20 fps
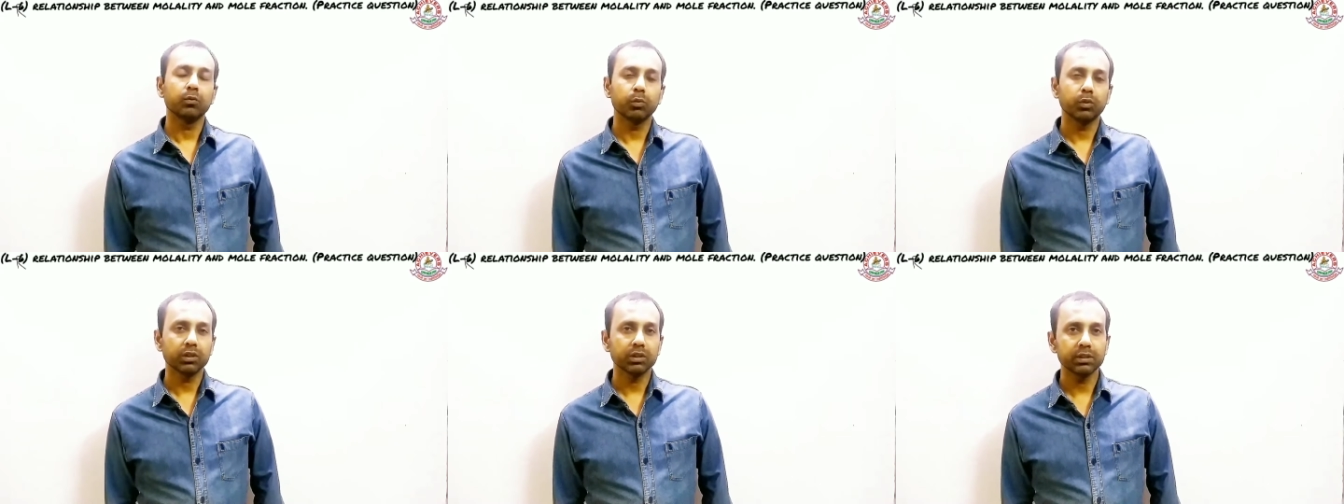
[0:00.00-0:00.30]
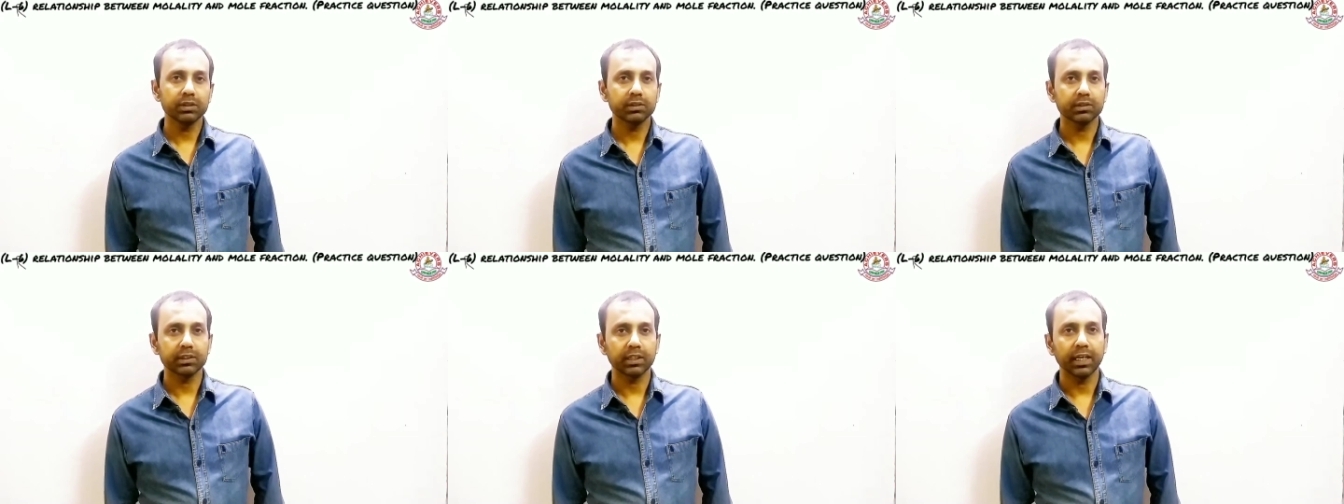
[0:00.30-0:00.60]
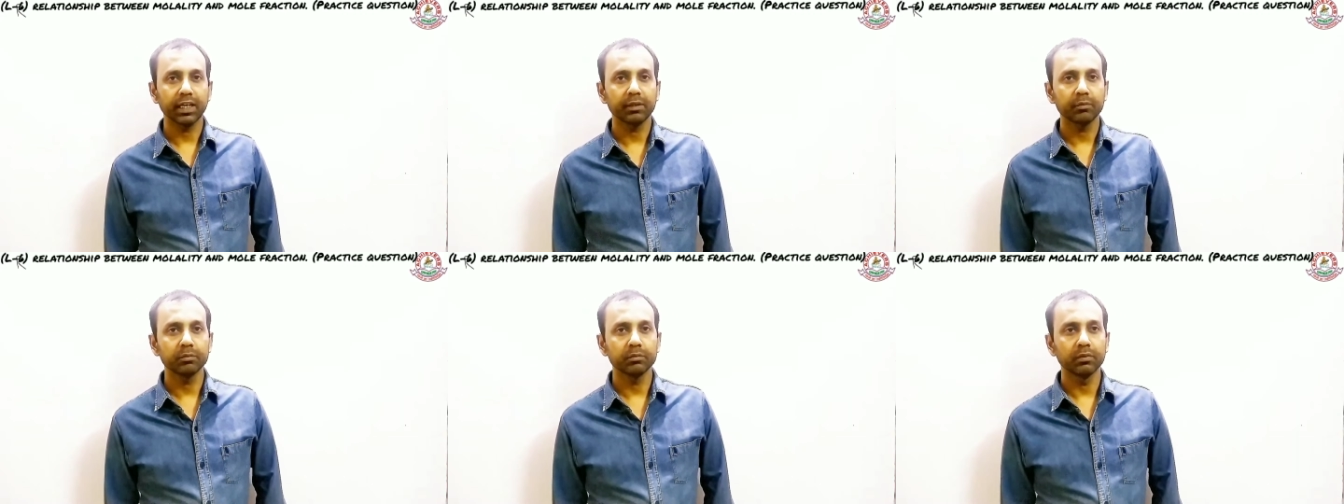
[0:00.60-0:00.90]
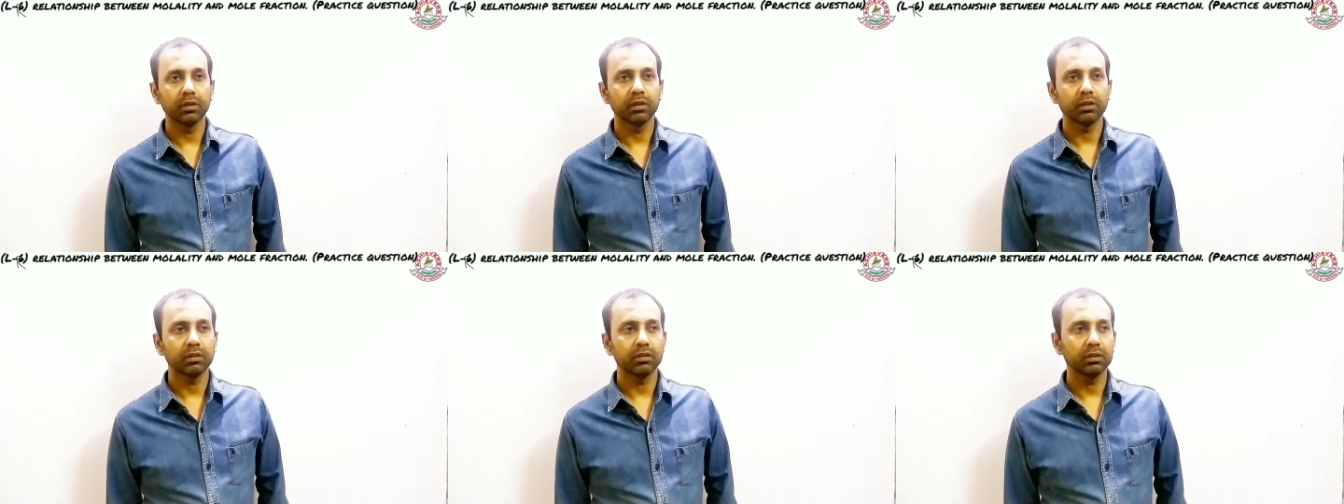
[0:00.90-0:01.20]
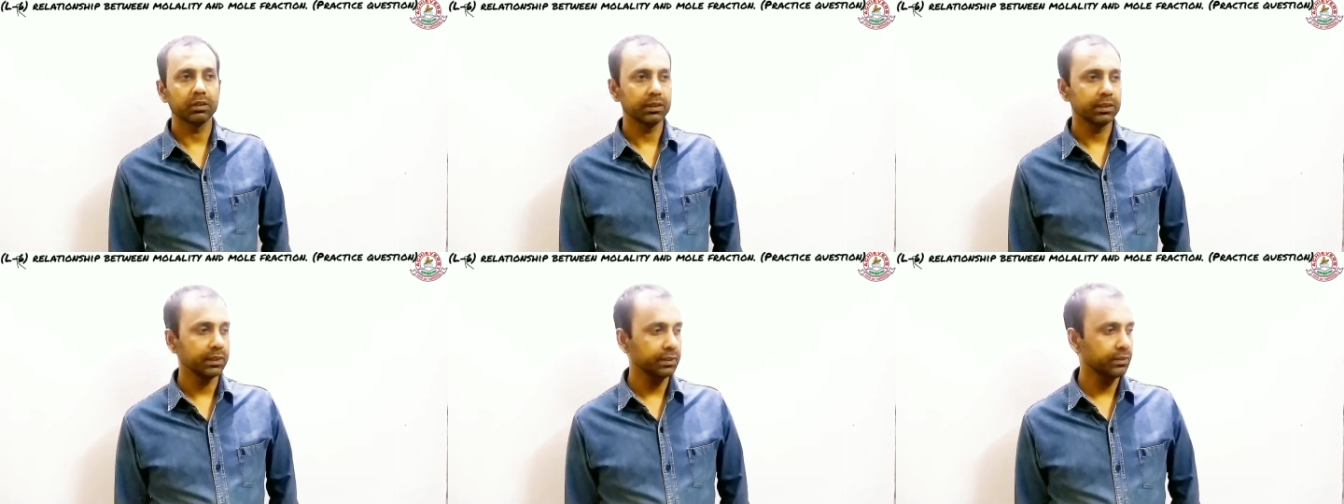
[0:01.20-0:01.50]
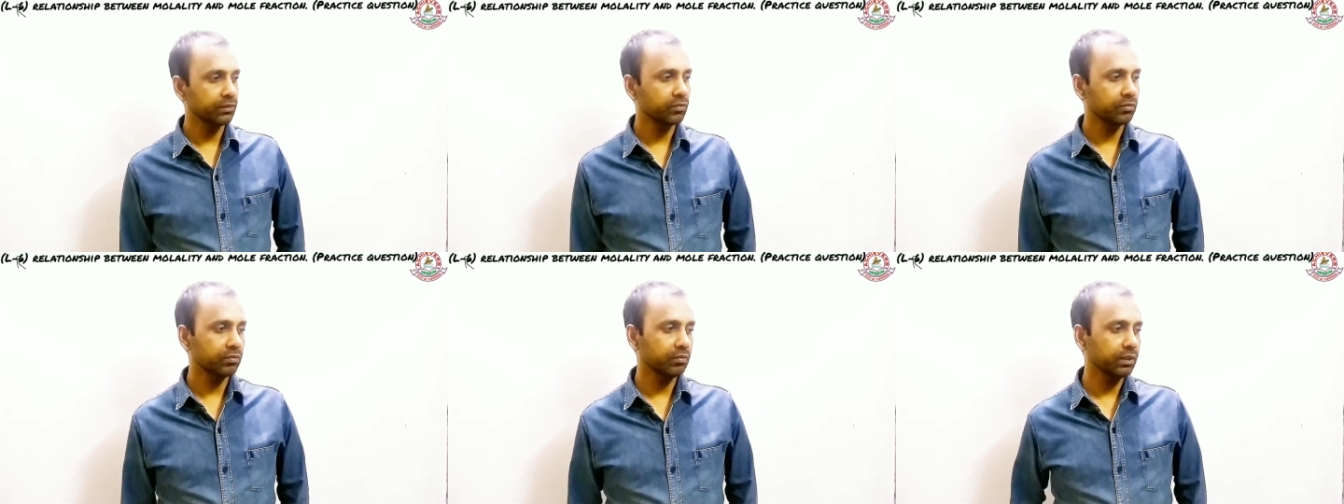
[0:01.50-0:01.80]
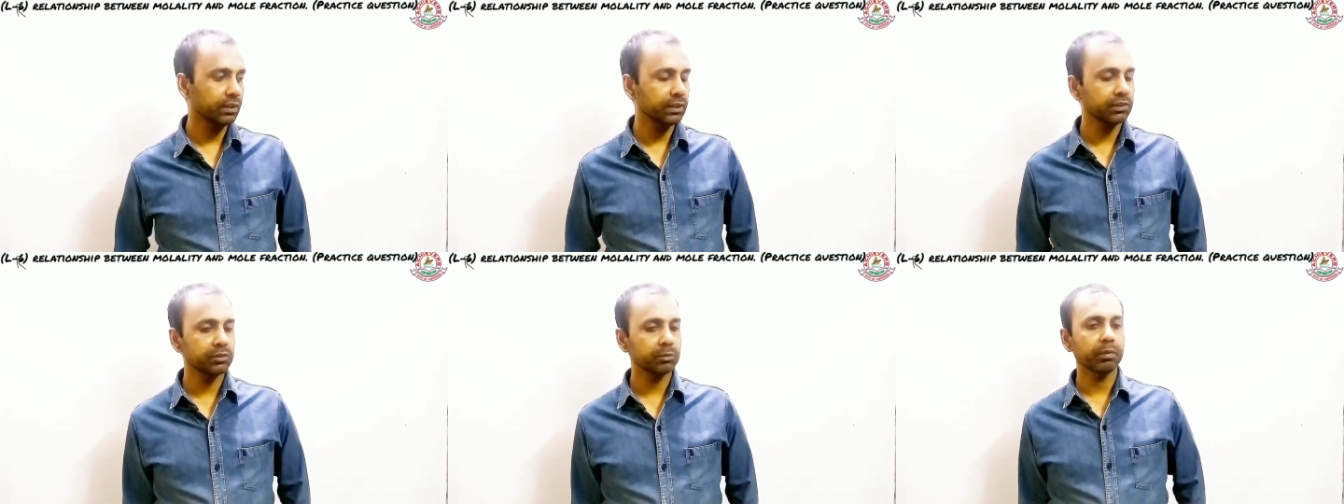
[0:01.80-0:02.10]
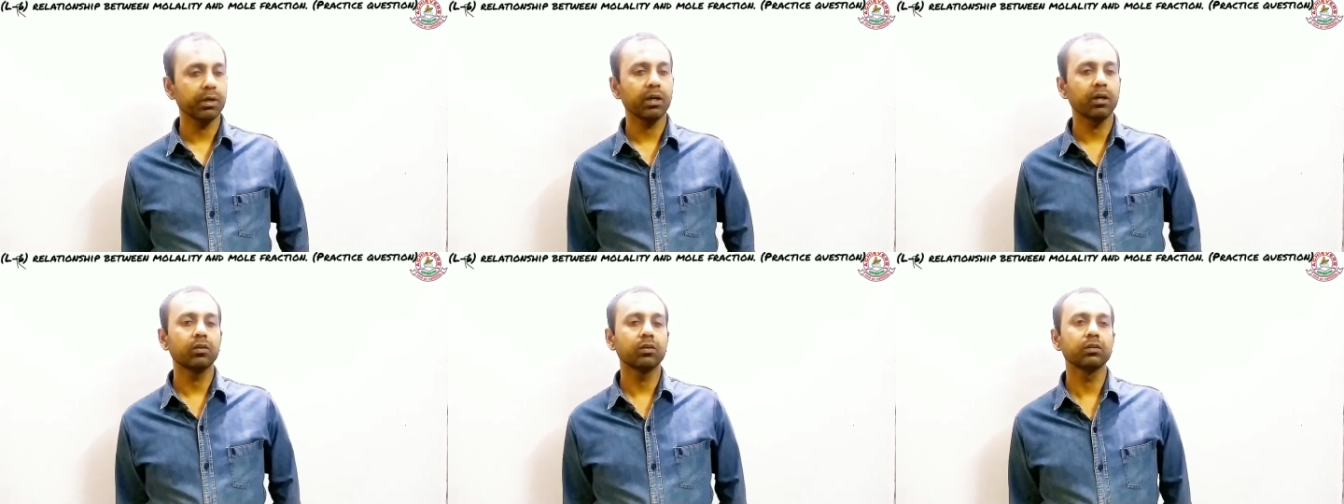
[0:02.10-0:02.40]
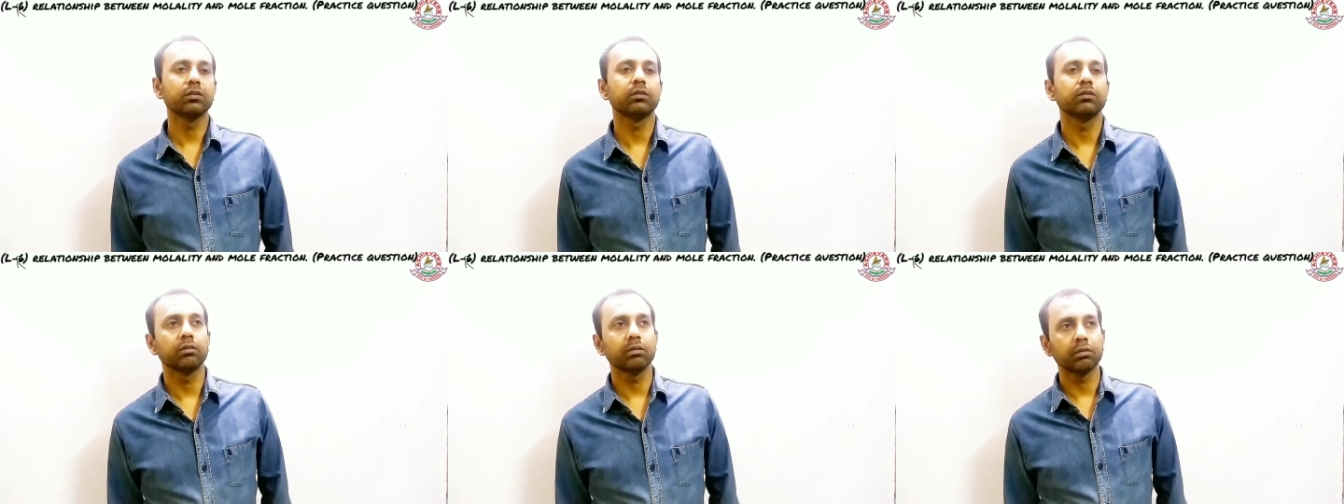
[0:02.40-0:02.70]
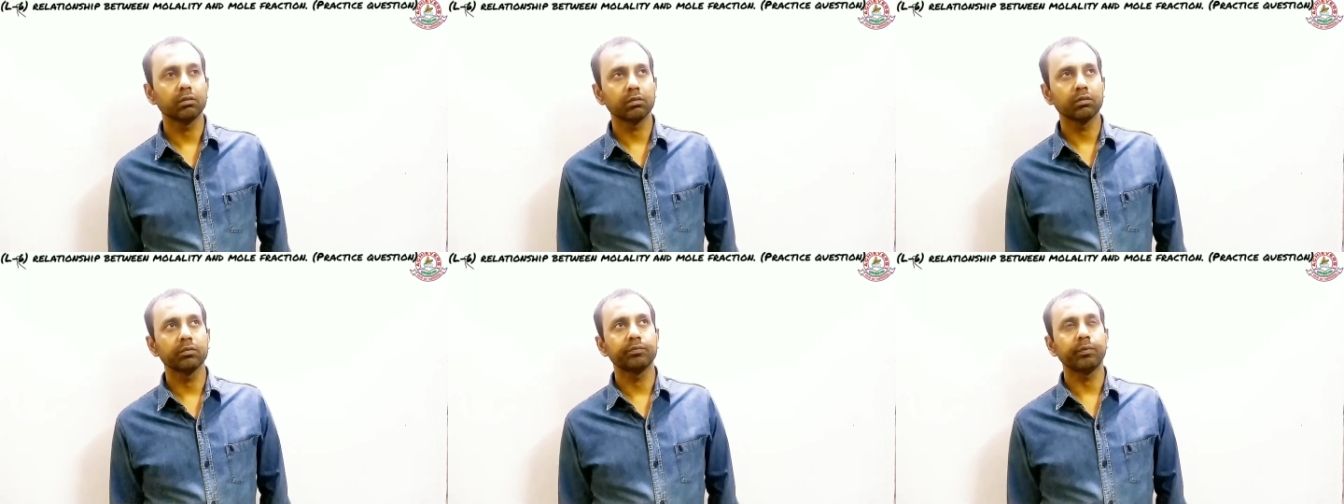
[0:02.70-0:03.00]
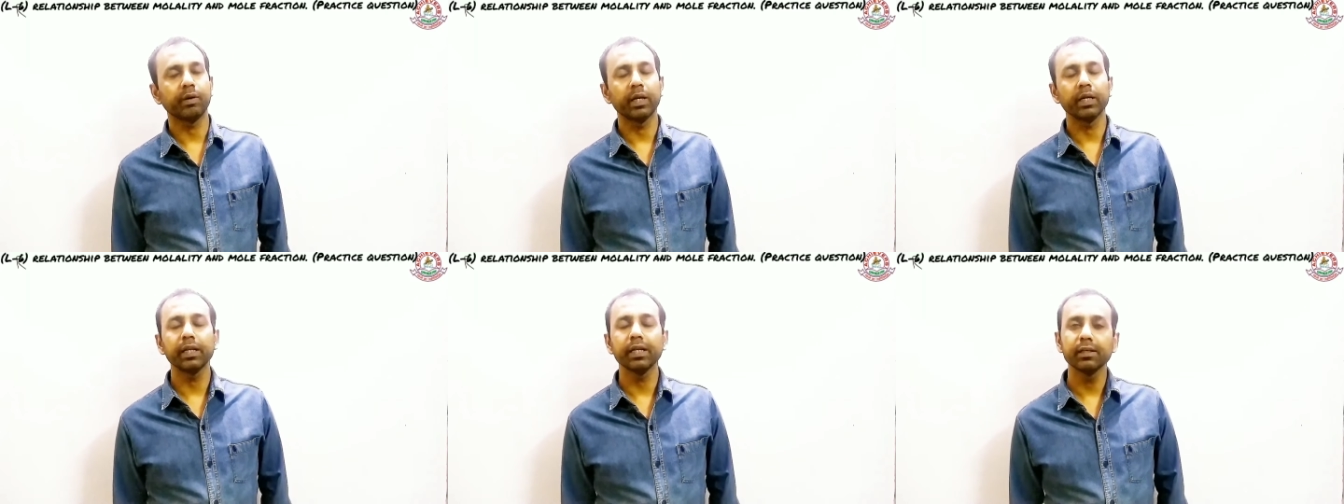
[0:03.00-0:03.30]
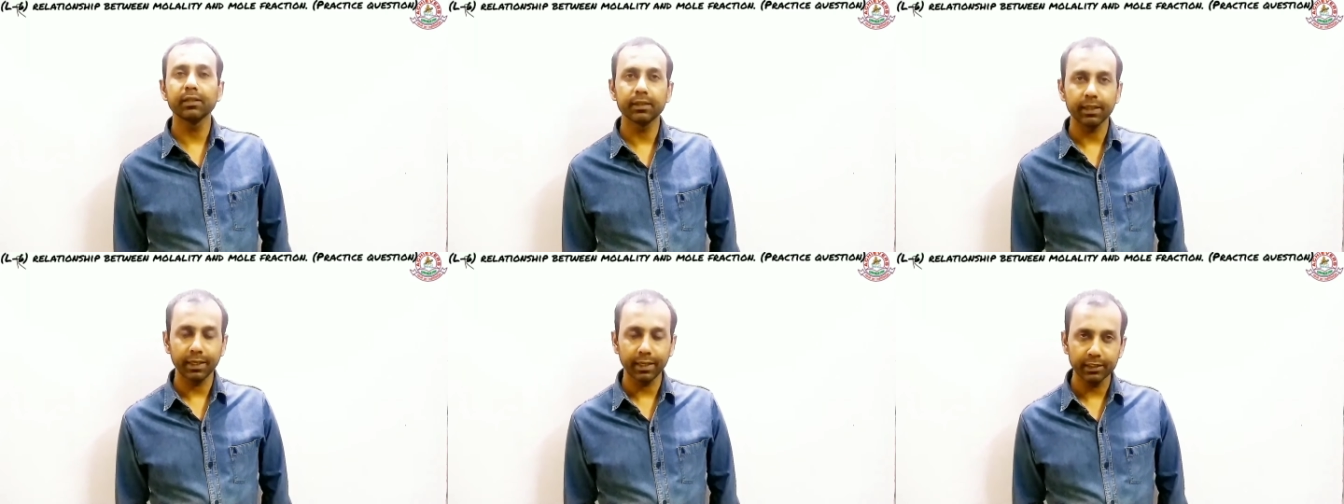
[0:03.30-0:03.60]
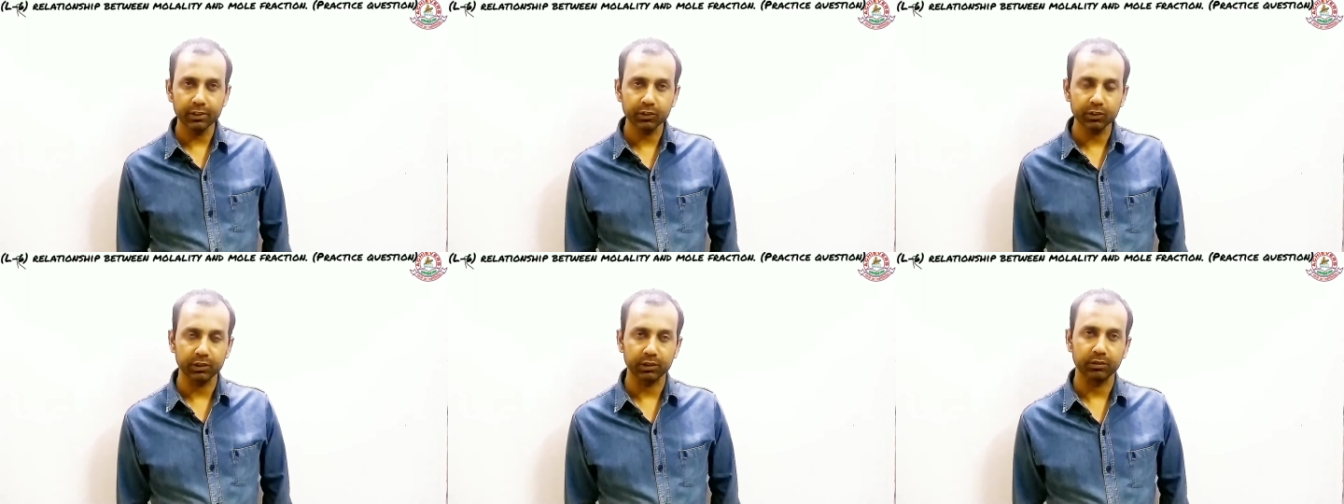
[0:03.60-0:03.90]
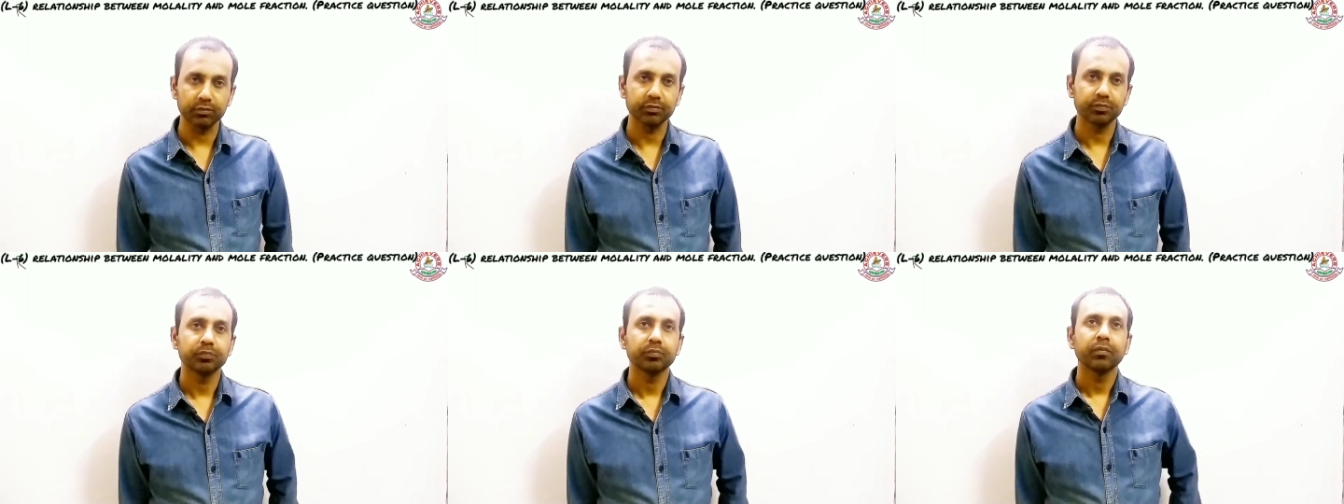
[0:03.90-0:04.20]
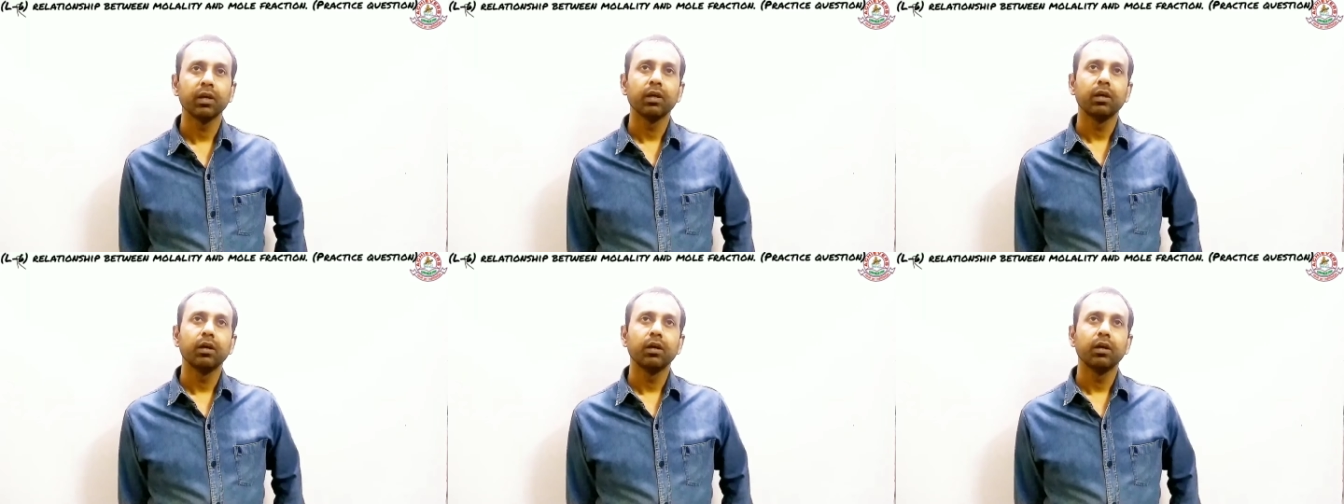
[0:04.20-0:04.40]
What this time it is about finding a relation